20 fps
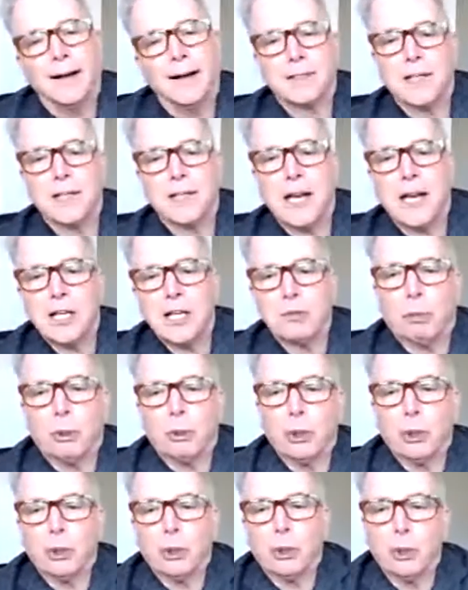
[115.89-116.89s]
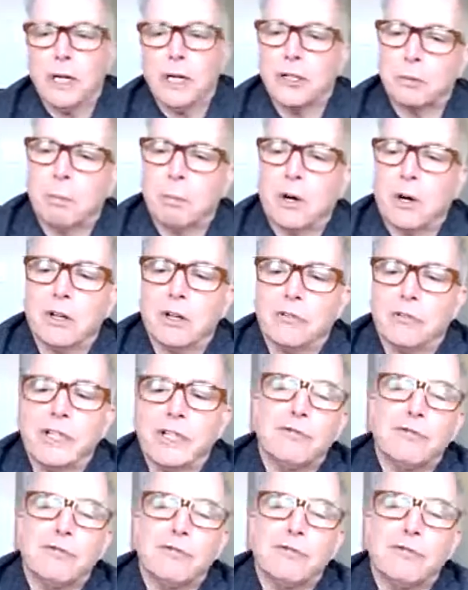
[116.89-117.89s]
On today's brew, as part of
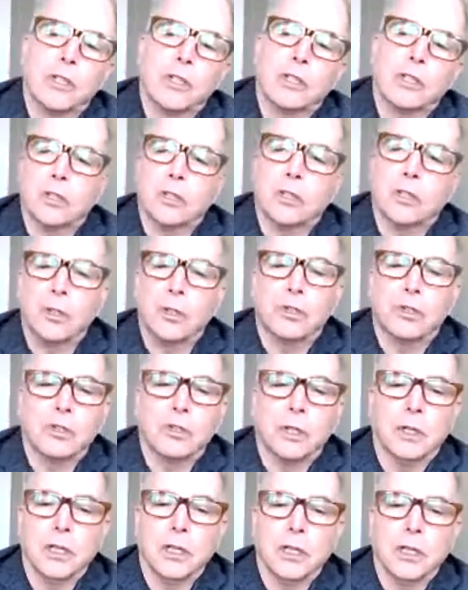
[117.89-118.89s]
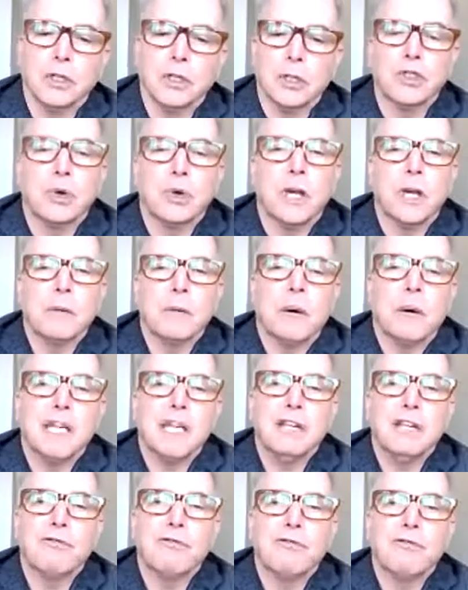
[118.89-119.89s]
E4's exclusive series, we're joined by
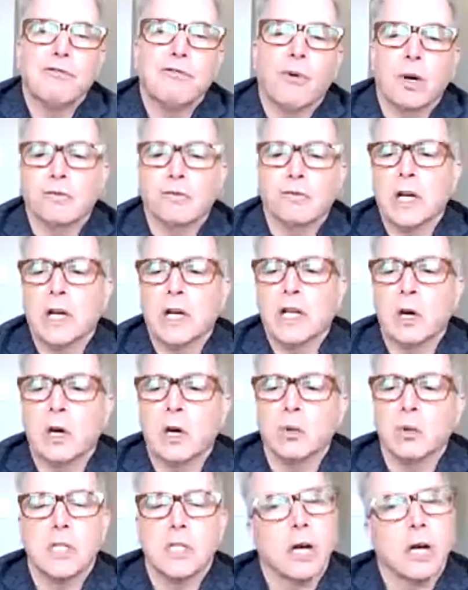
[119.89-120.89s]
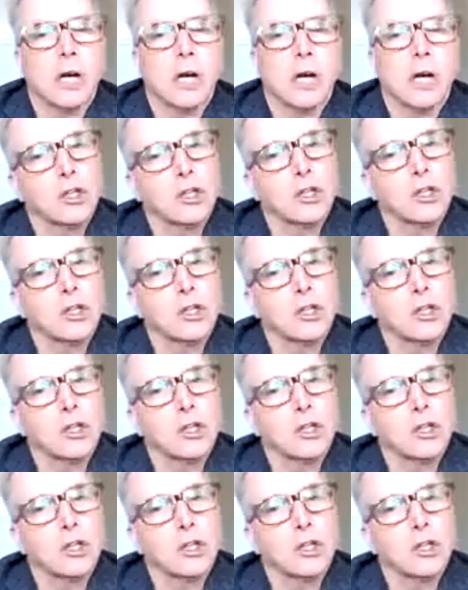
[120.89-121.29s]
E4's very own Doug